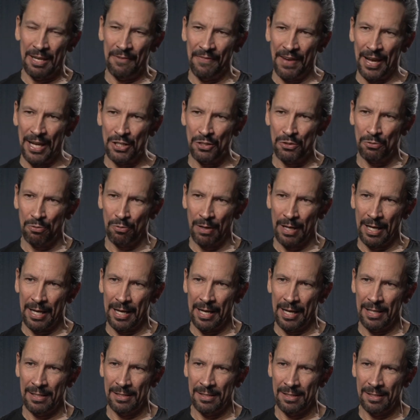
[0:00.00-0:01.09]
Eventually,
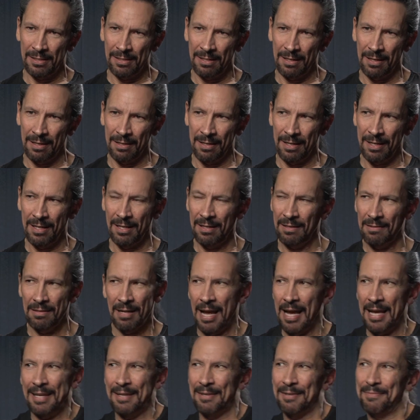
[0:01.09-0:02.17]
it started,
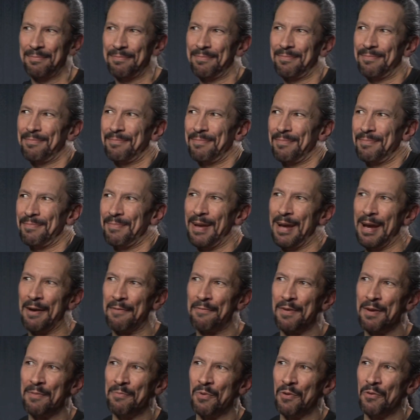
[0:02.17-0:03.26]
like
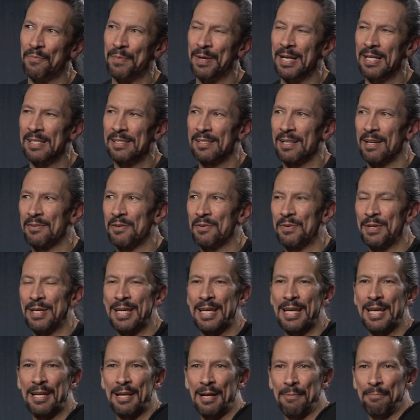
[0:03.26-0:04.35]
every movement, it started to
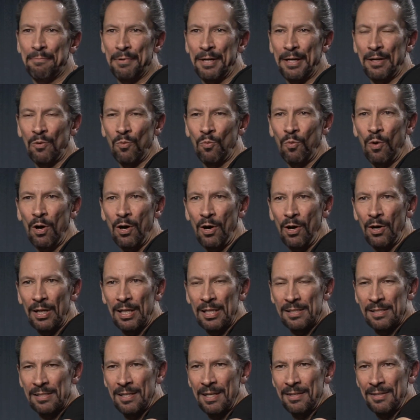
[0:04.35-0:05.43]
hit a brick wall.
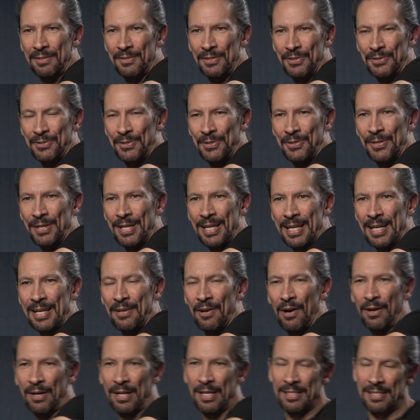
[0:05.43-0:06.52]
It started to turn in
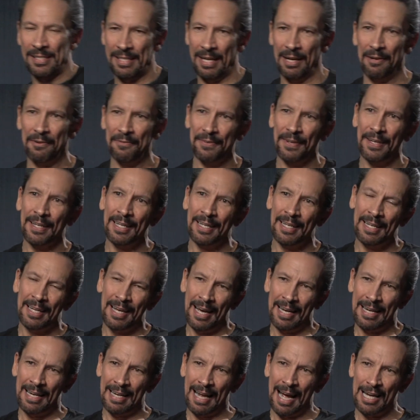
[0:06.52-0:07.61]
on itself,
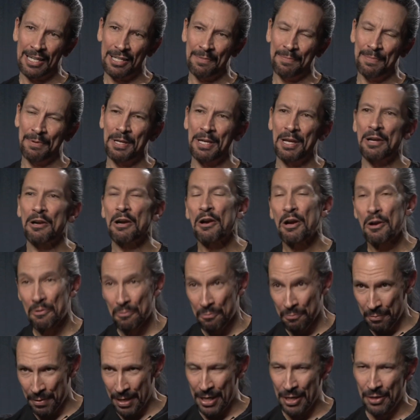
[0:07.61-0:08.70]
and it had to be
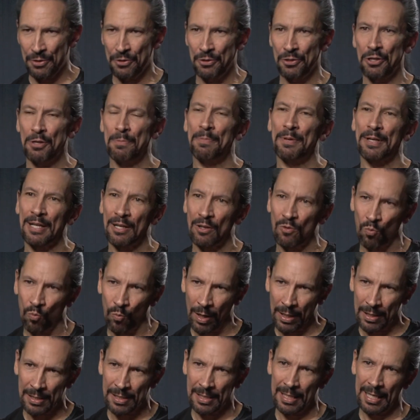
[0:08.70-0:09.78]
reinterpreted
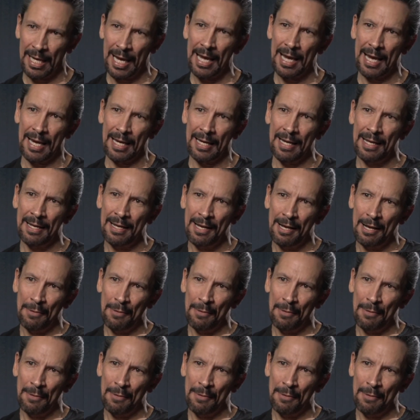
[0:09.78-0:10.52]
once again.